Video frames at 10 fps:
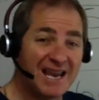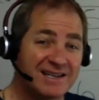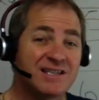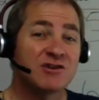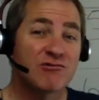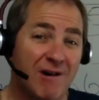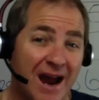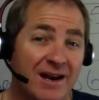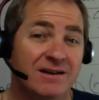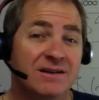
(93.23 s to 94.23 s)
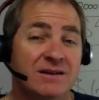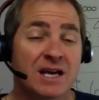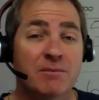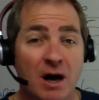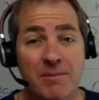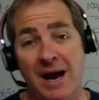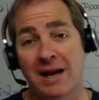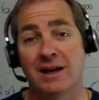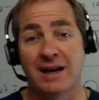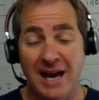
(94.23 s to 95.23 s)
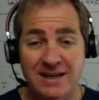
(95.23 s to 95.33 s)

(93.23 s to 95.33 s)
80 grand in my bank, and